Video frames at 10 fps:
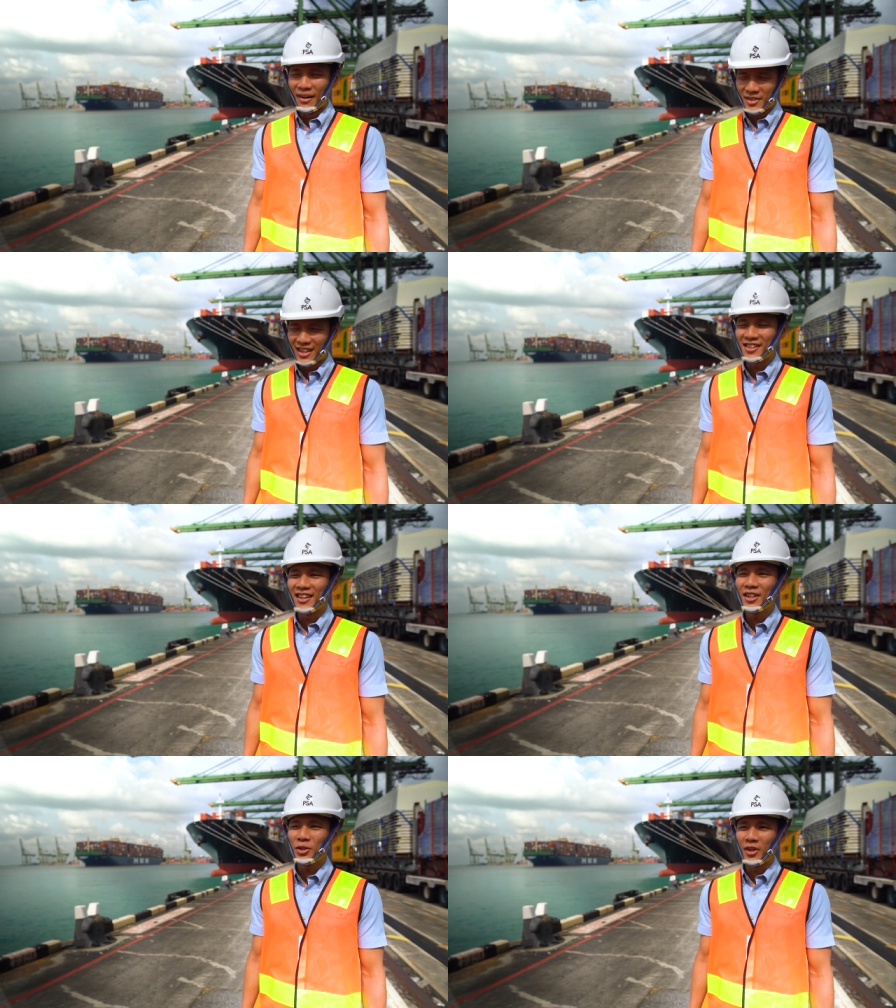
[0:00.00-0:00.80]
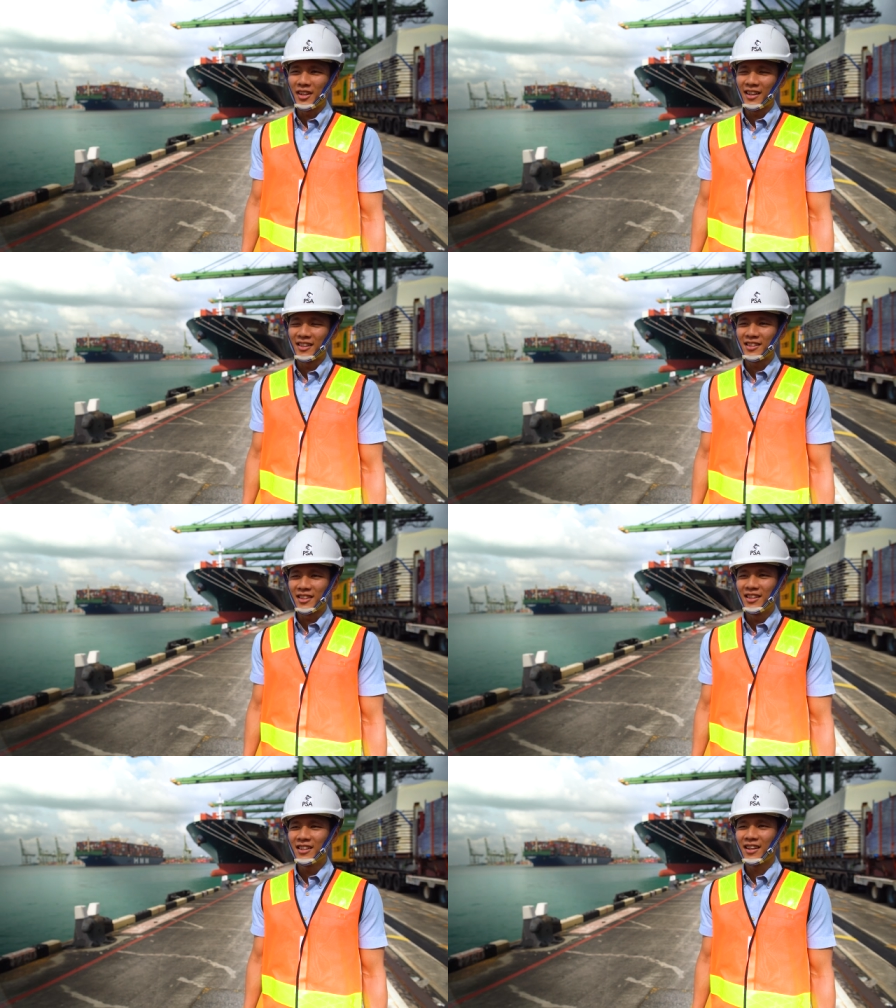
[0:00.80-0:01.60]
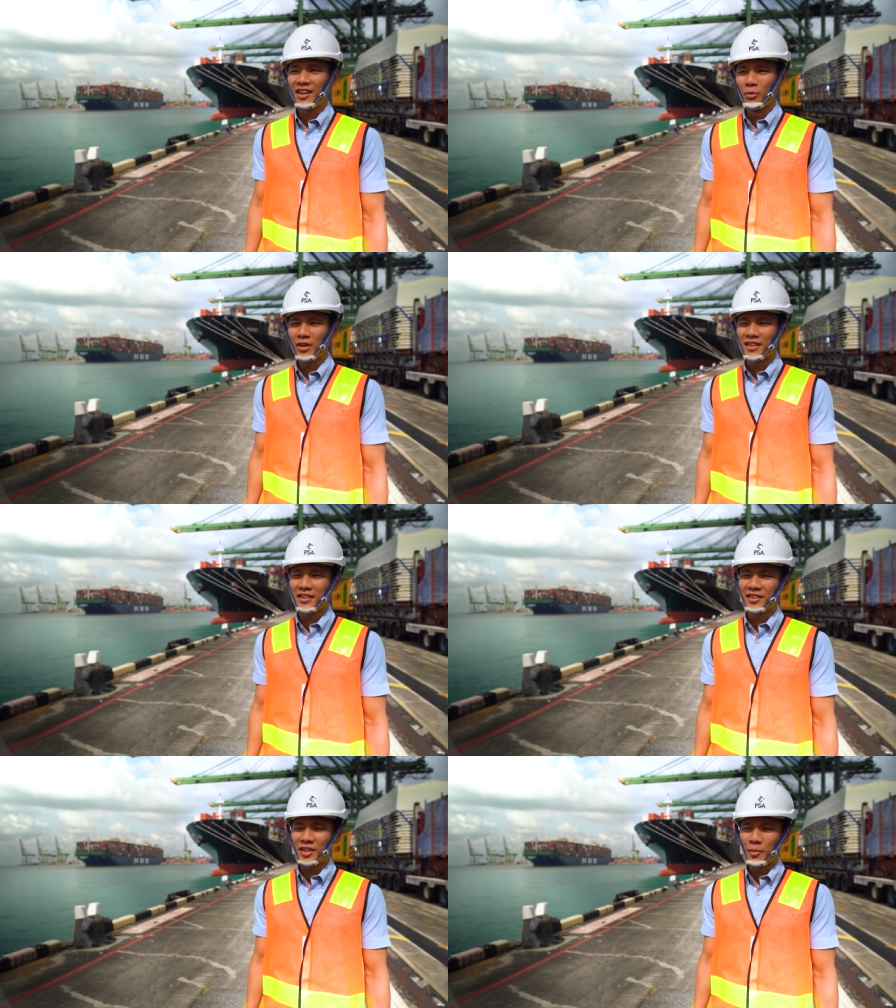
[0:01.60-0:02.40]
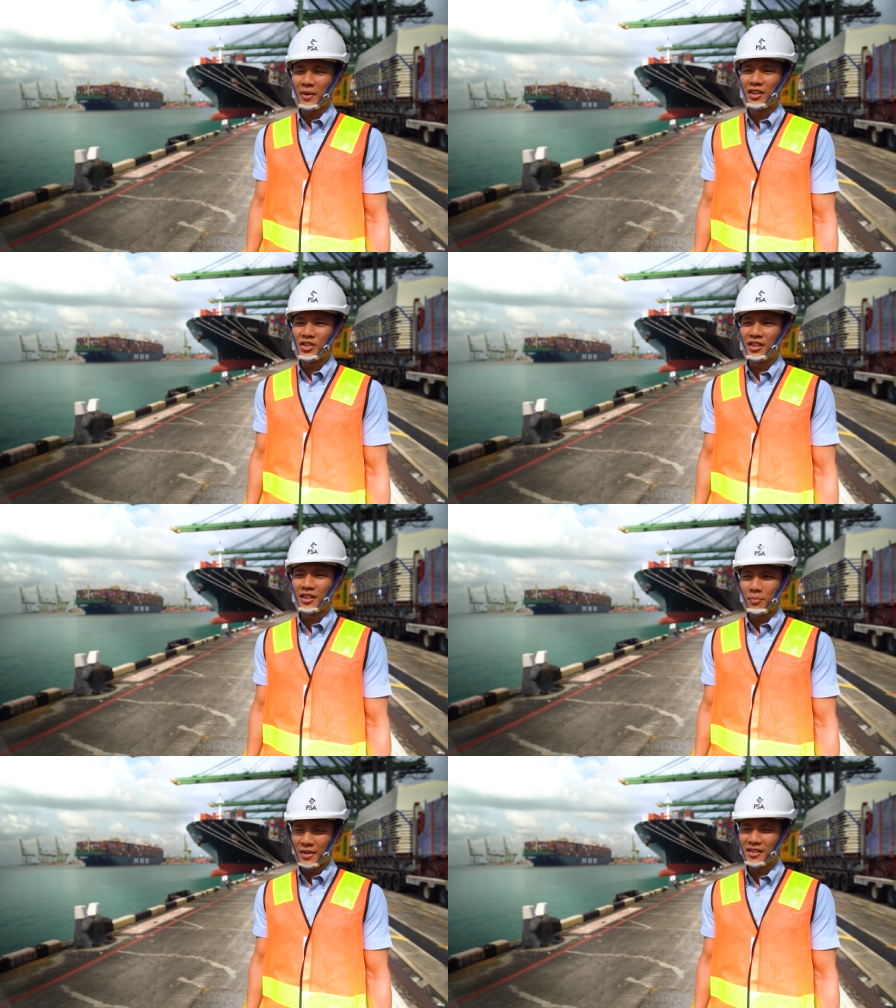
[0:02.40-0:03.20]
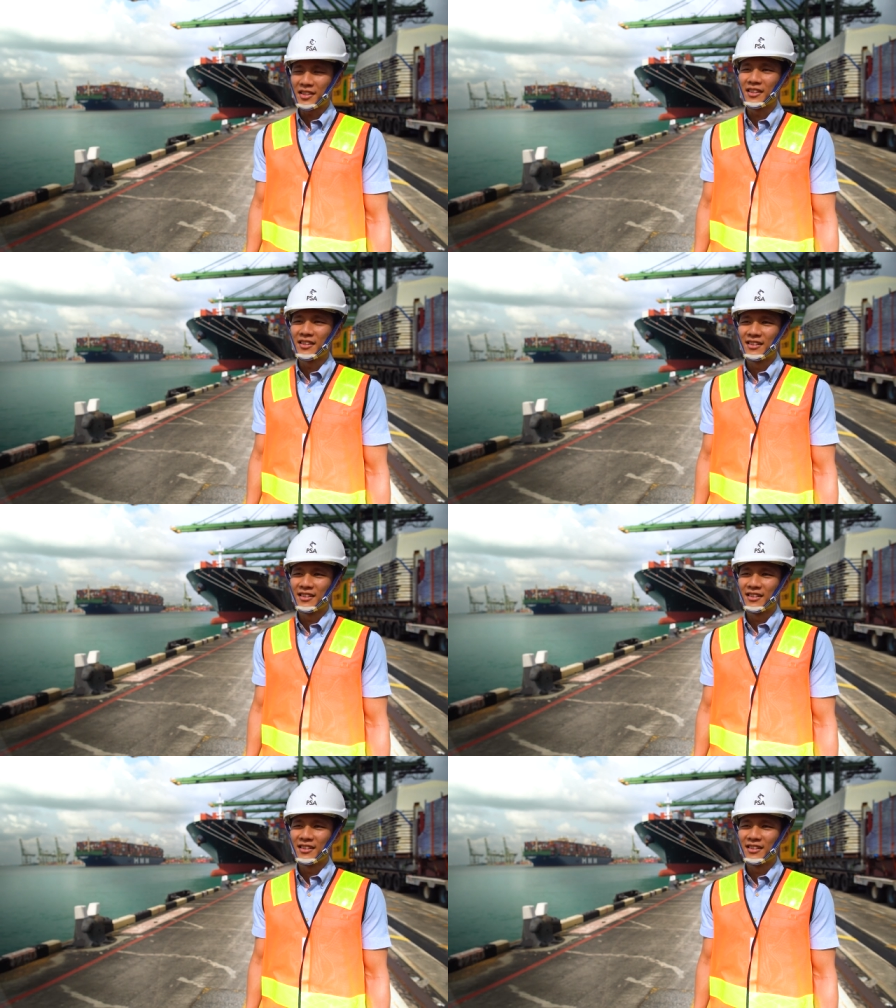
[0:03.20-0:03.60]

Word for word: I'm Jia Jie, 29 this year, and I work as assistant manager in PSA.